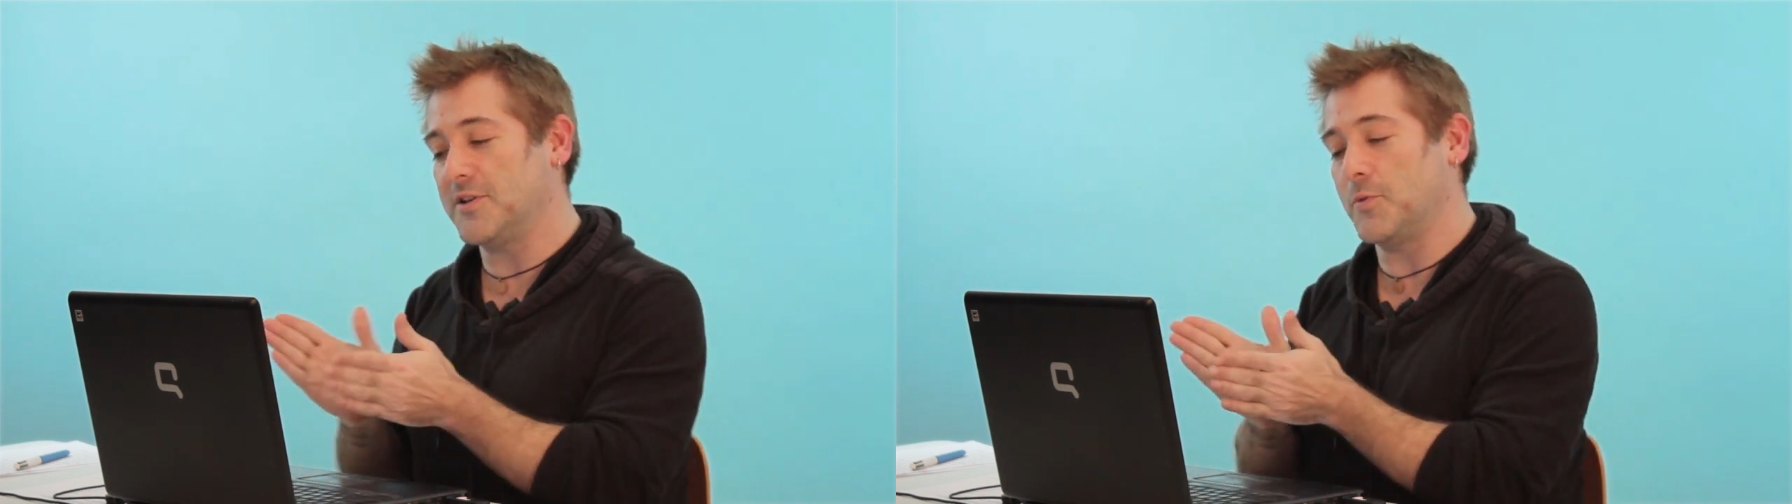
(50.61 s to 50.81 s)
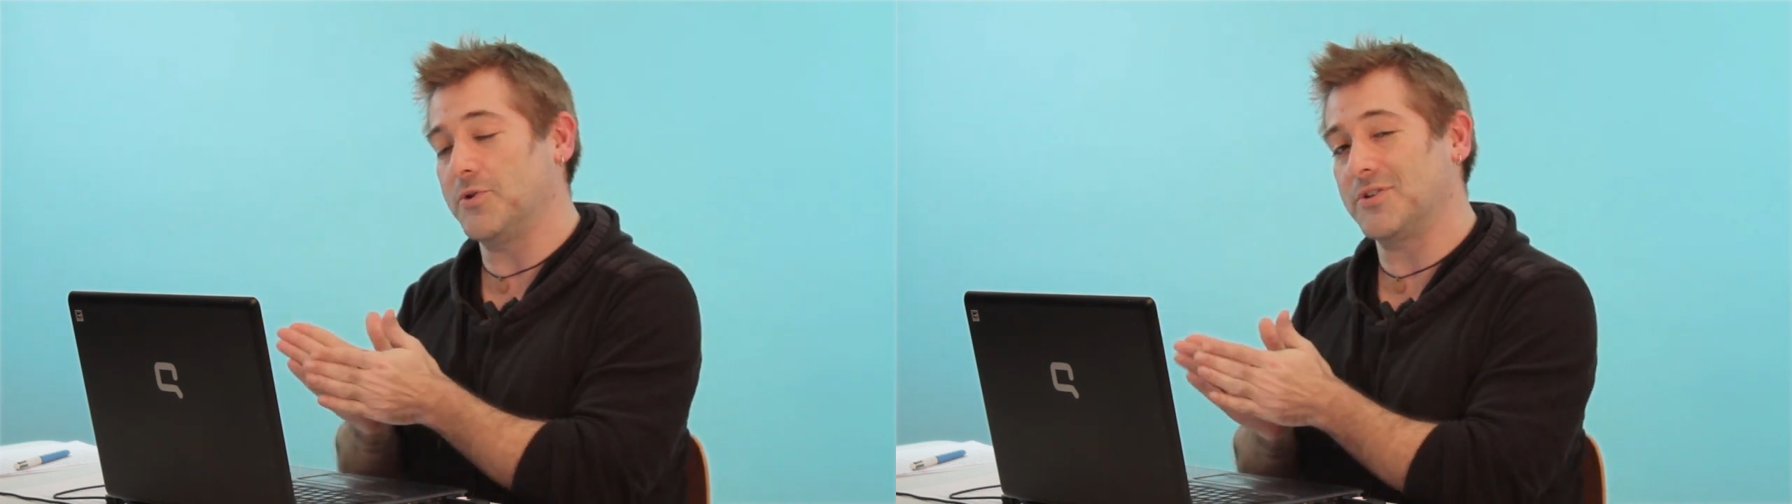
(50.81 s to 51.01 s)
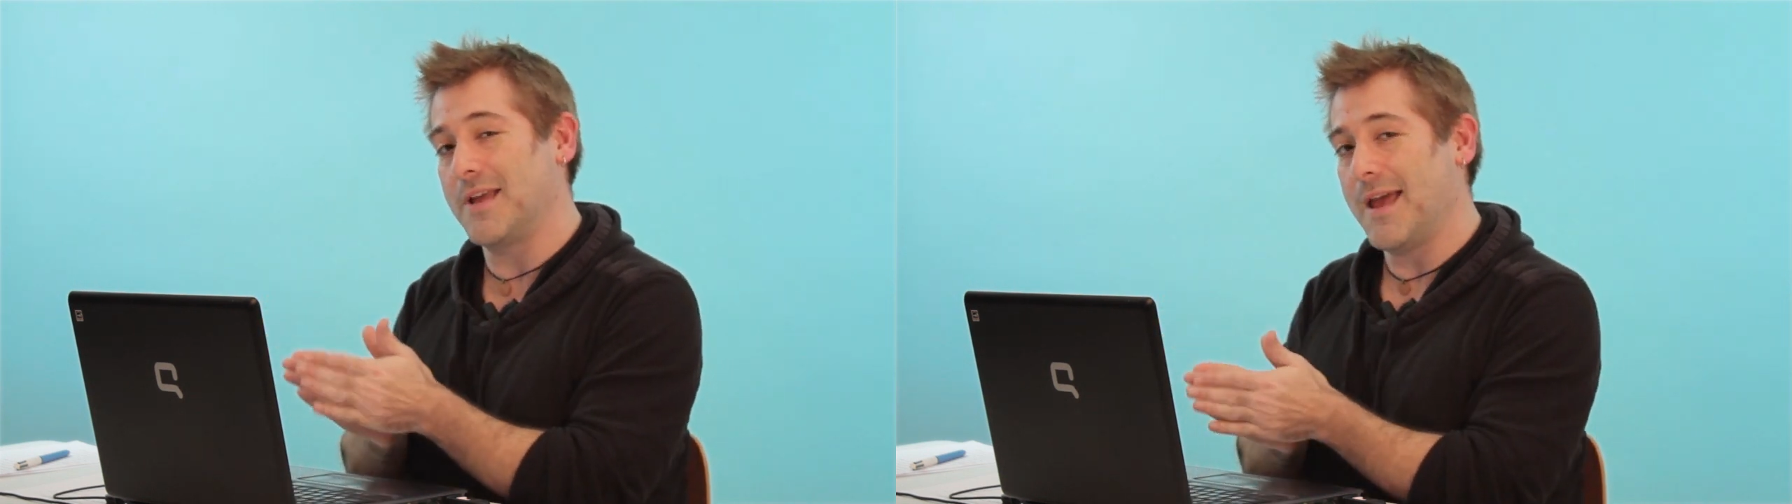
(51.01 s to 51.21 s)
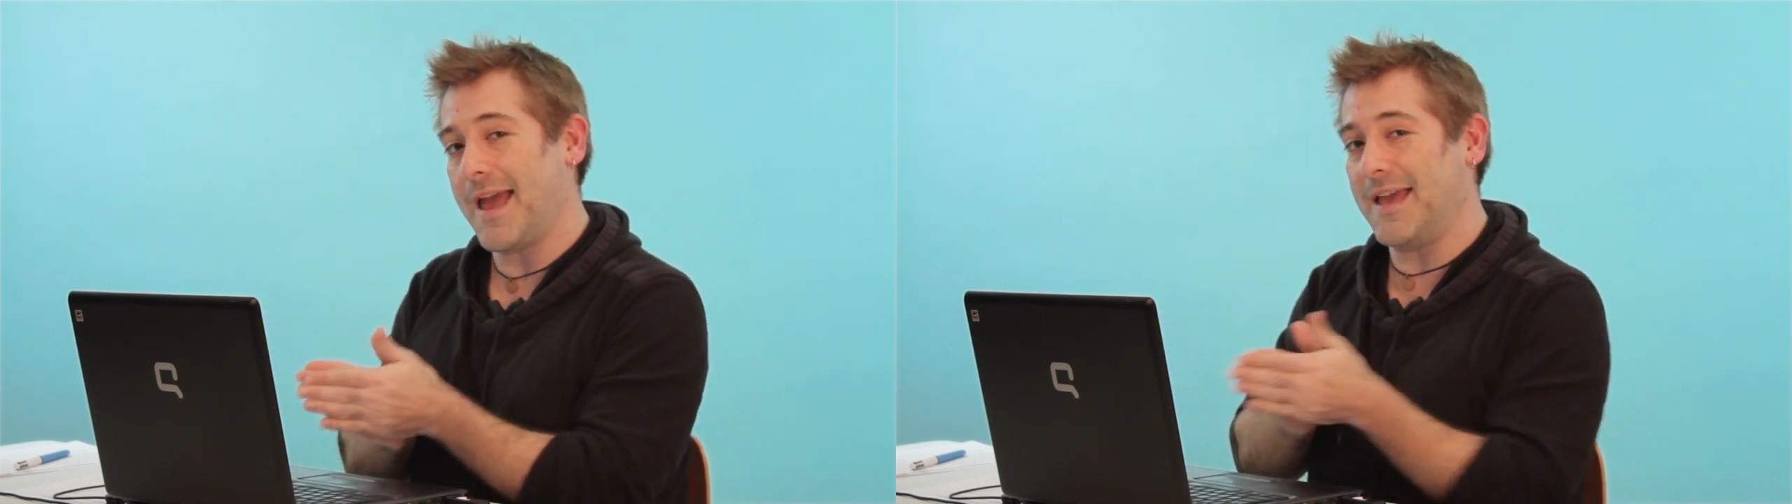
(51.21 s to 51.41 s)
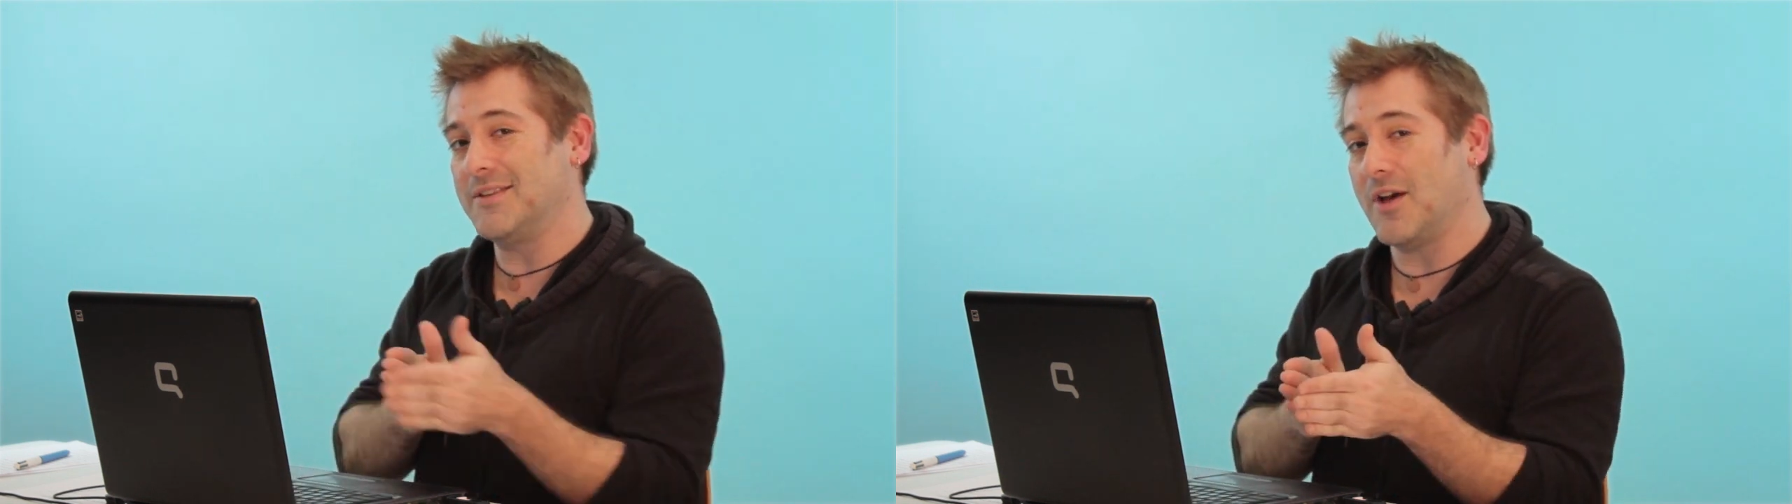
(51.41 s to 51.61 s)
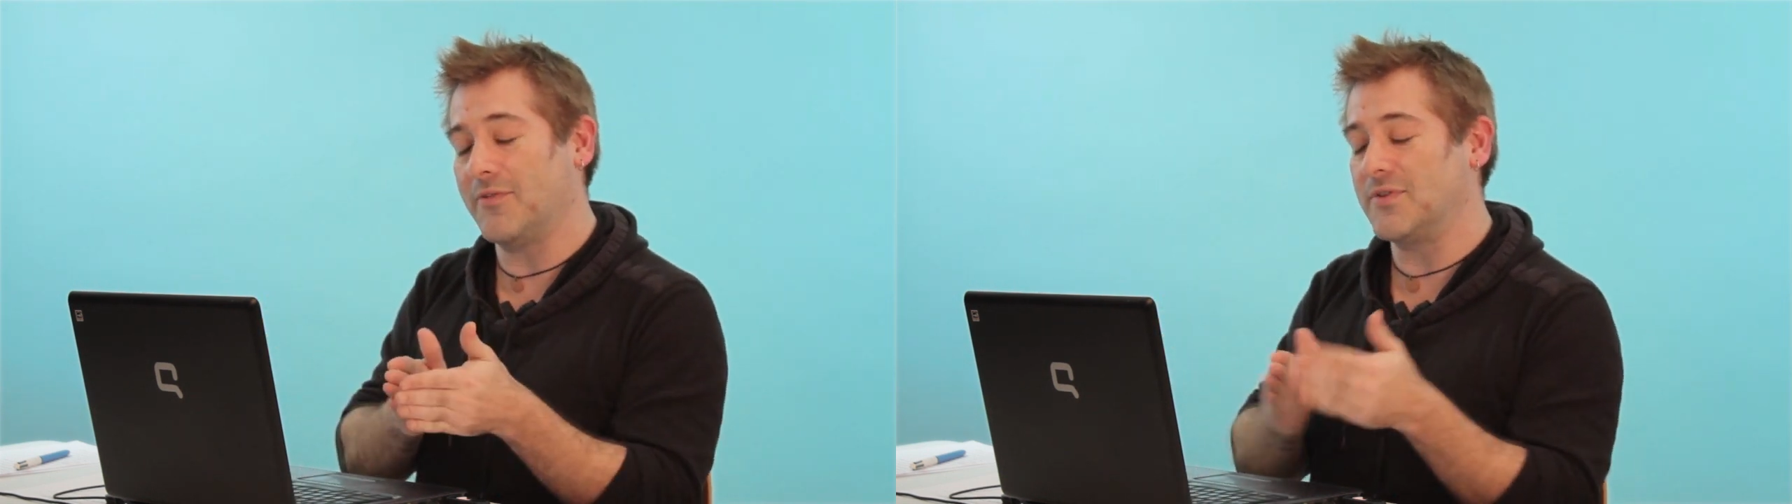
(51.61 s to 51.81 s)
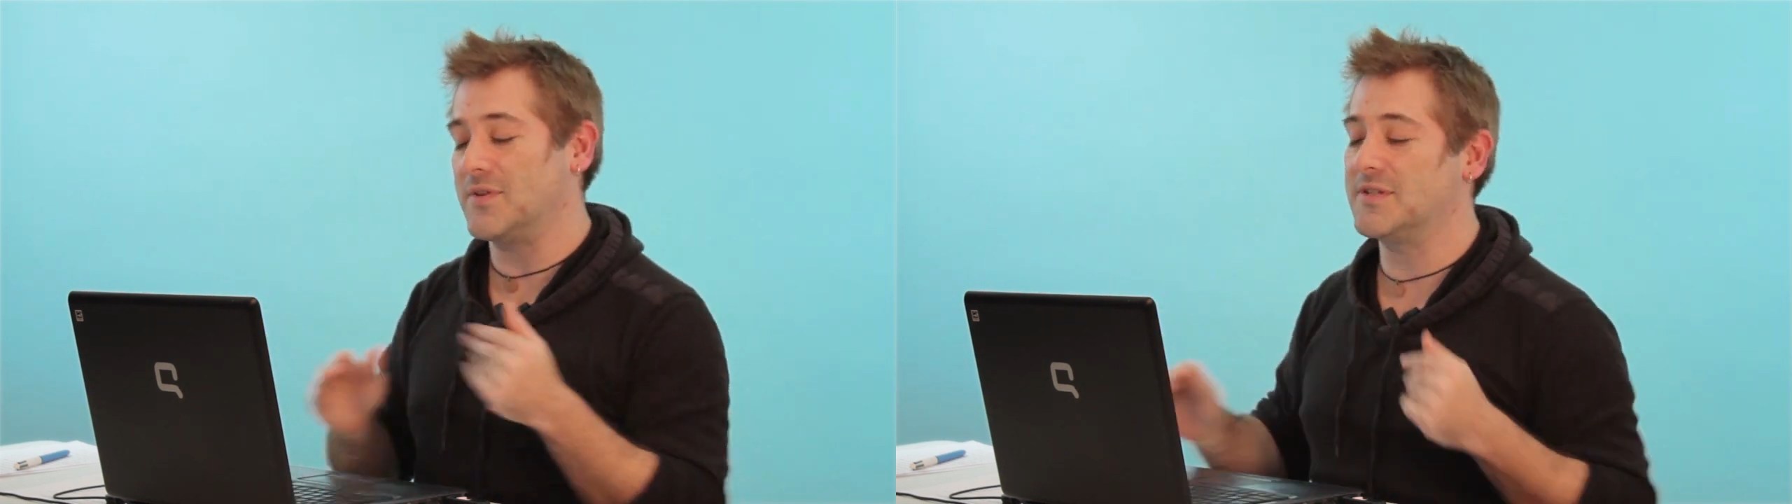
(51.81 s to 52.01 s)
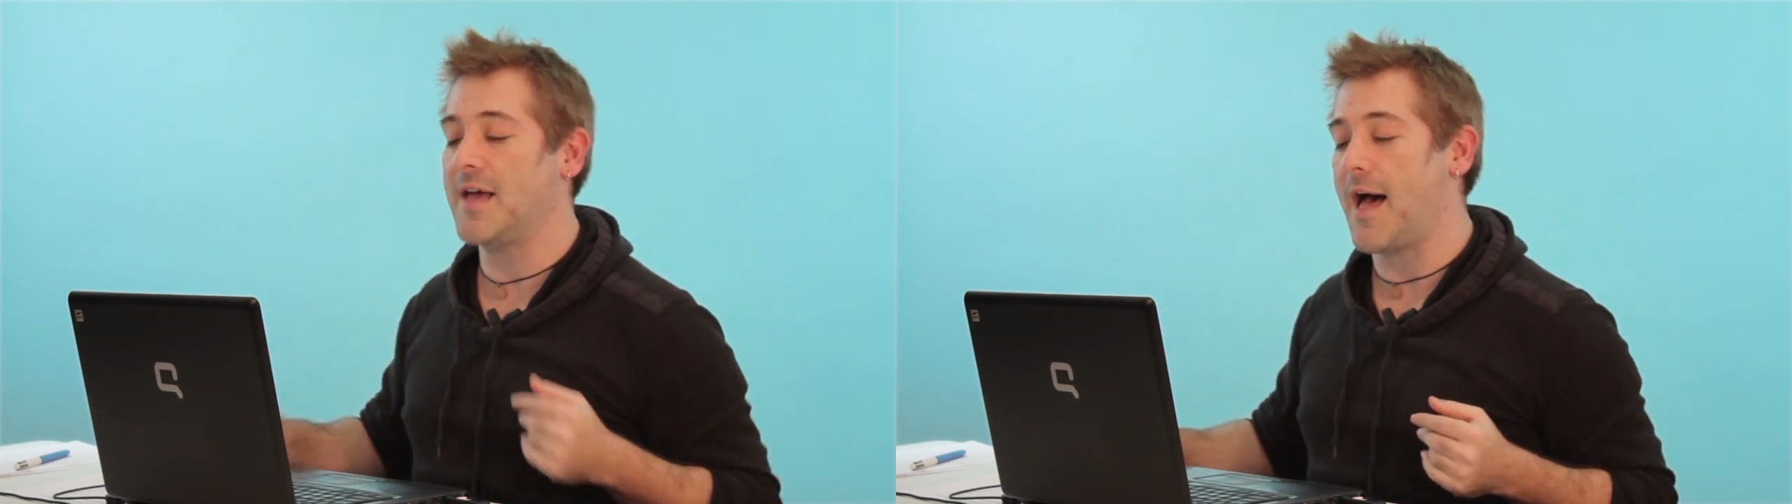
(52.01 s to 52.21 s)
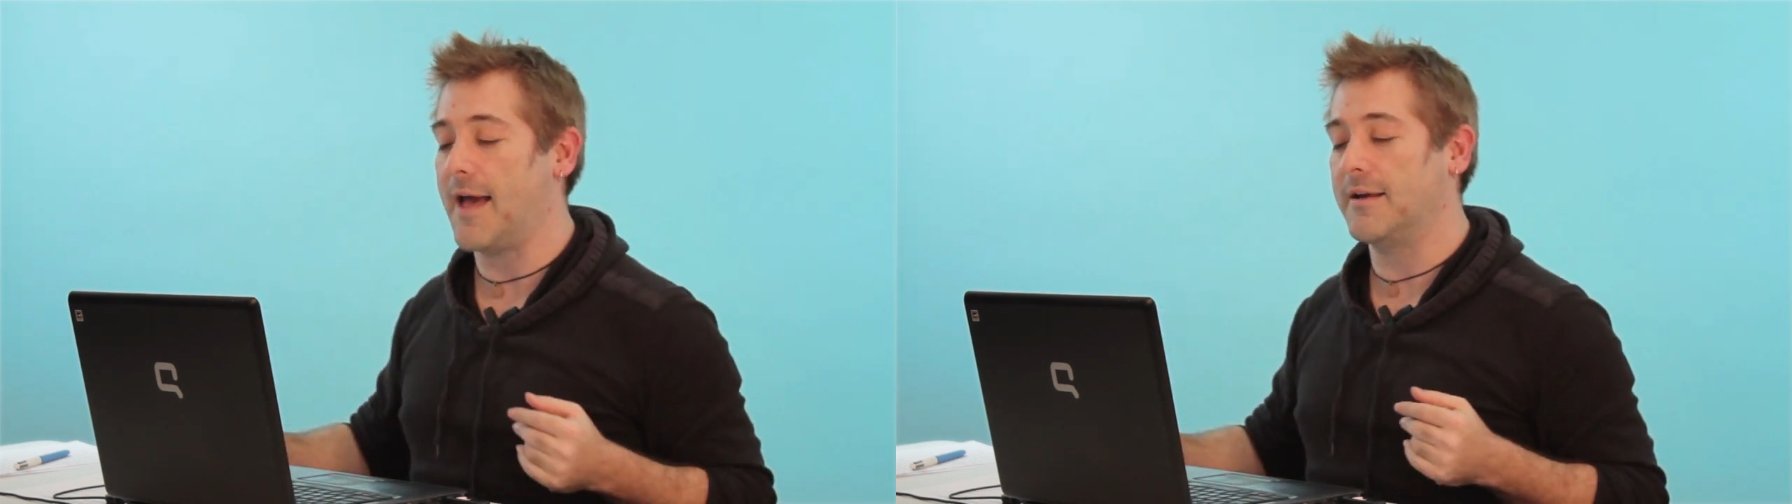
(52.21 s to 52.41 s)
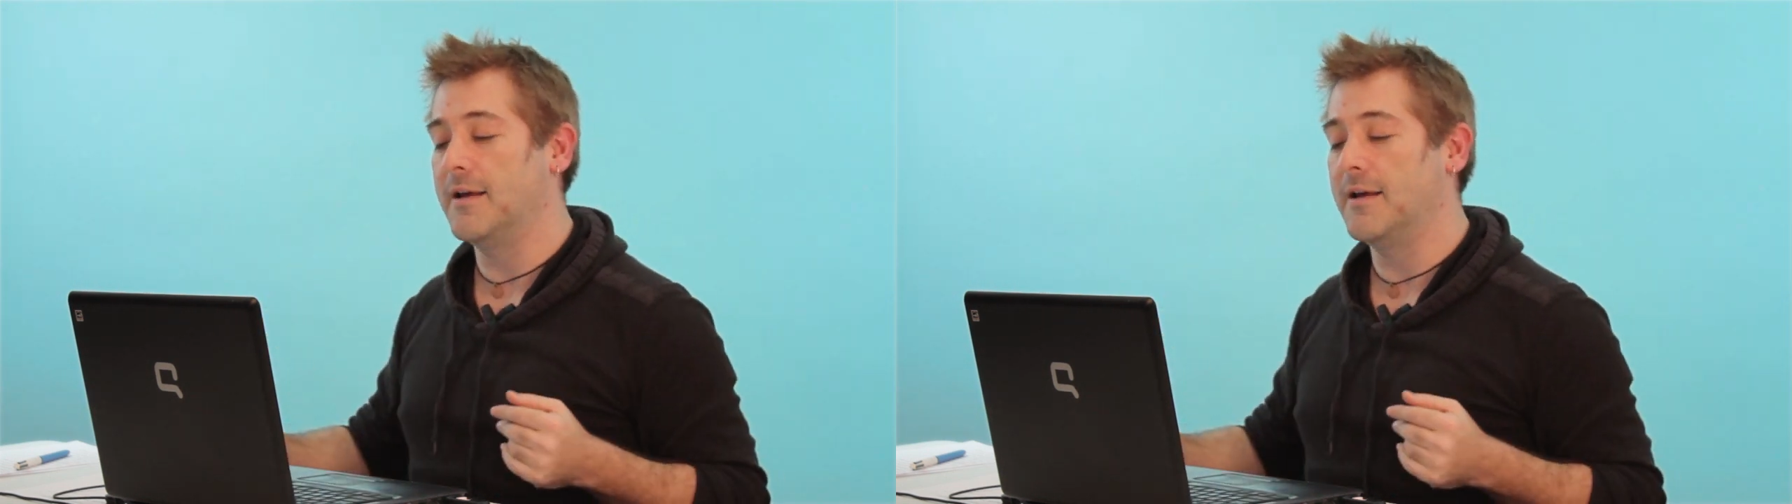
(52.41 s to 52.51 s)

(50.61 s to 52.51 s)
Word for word: This one just hangs off to the side.